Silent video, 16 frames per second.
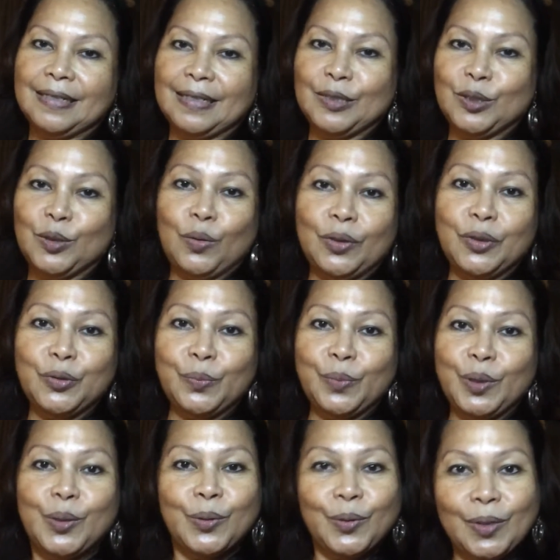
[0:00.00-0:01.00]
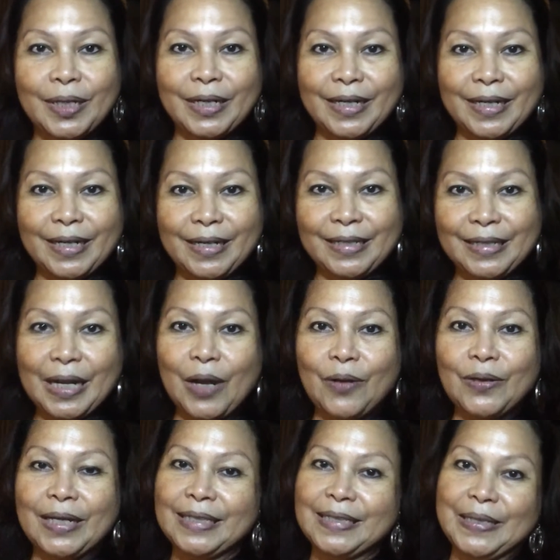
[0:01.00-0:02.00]
it's going to be cooler
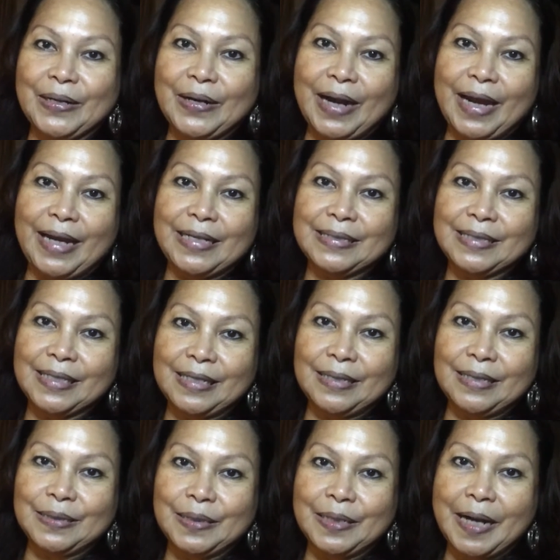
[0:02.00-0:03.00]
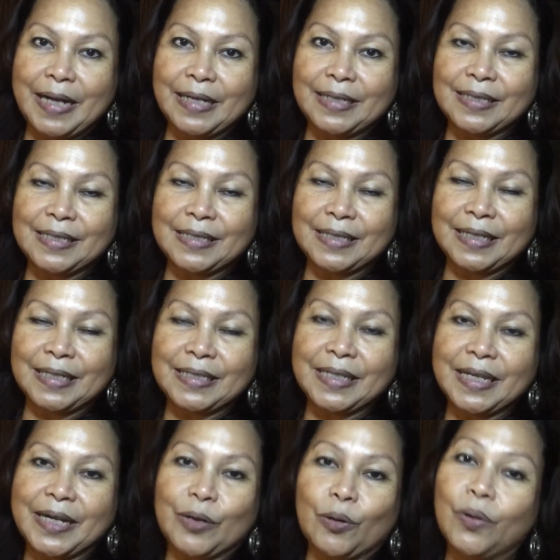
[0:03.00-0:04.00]
now that the rainy season is
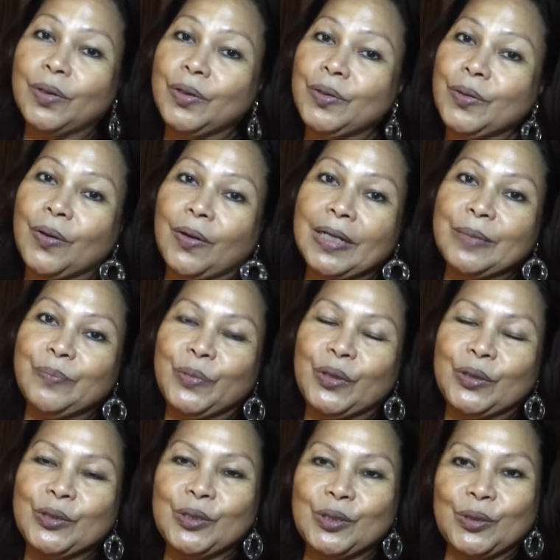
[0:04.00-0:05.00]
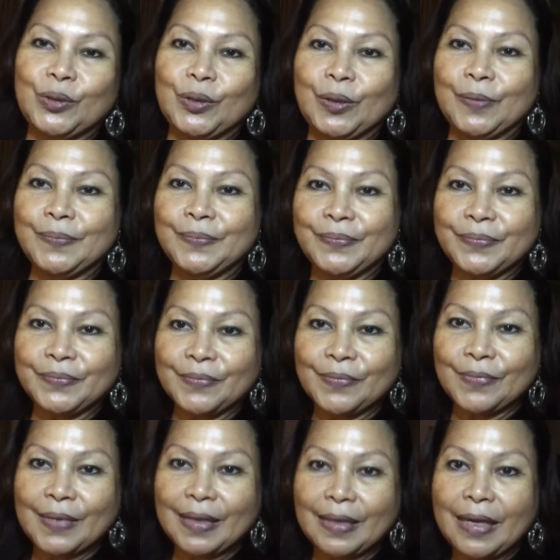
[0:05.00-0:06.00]
here, or you call it monsoon.
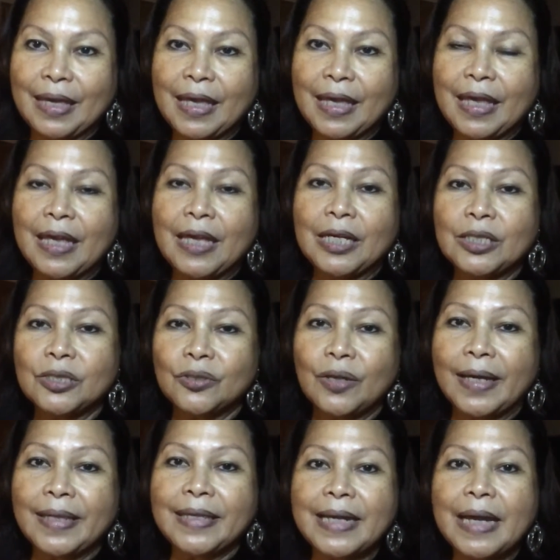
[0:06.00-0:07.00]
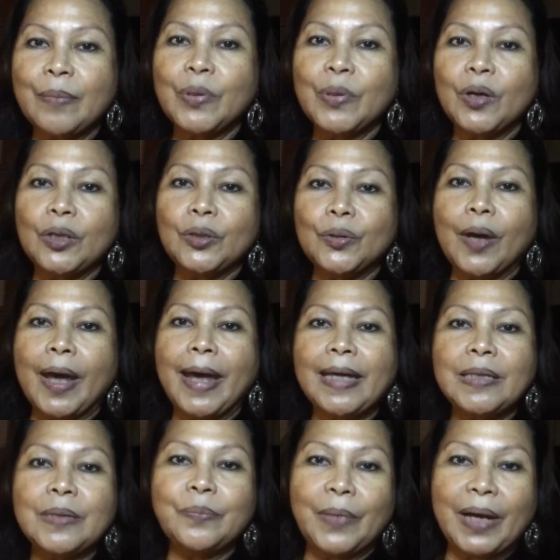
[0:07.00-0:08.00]
So I think I'm going to
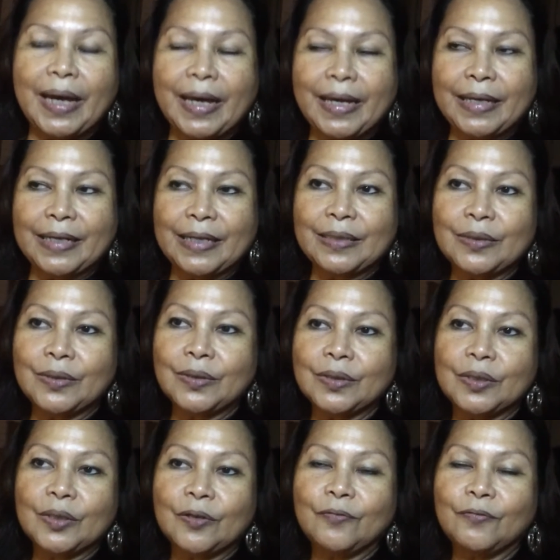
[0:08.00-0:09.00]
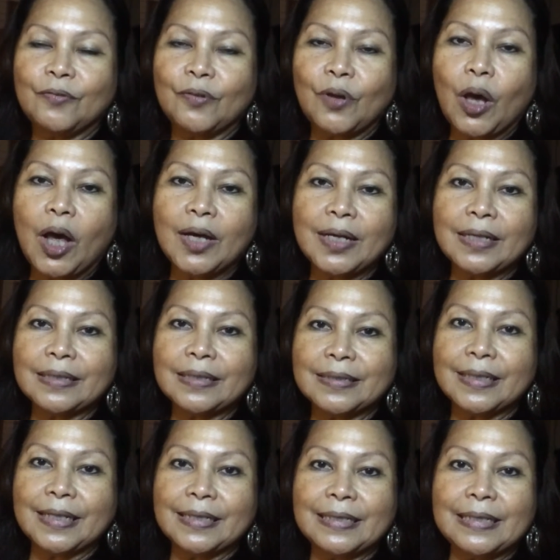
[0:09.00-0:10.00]
end my vlog
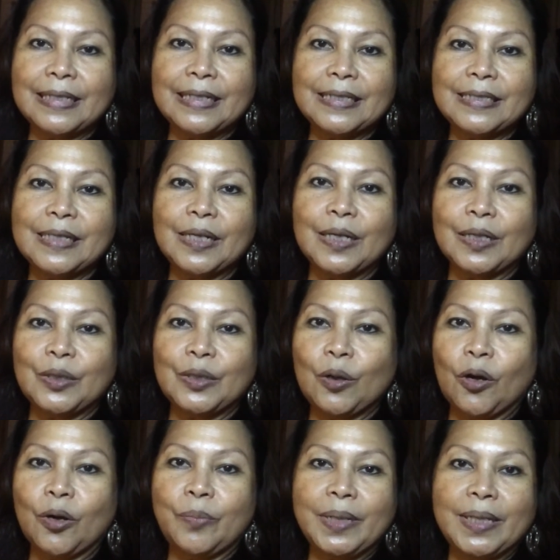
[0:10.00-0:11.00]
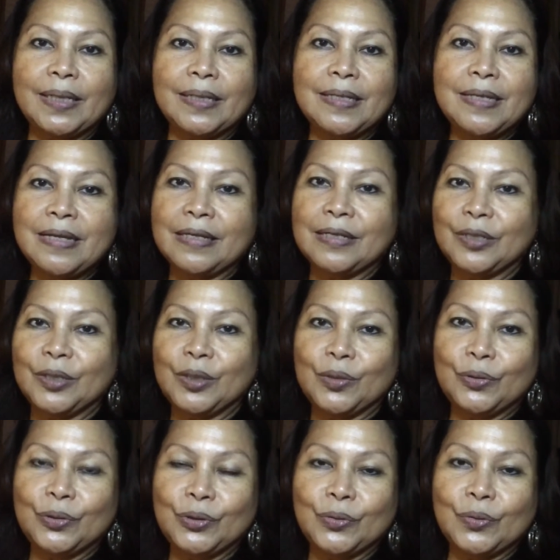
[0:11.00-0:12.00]
at least a normal,
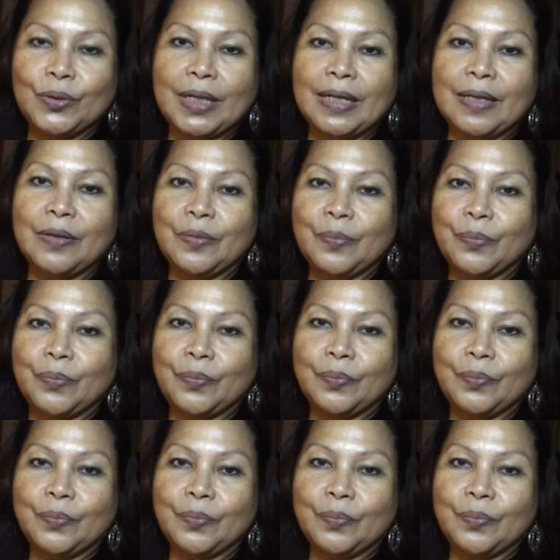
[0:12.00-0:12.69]
usual,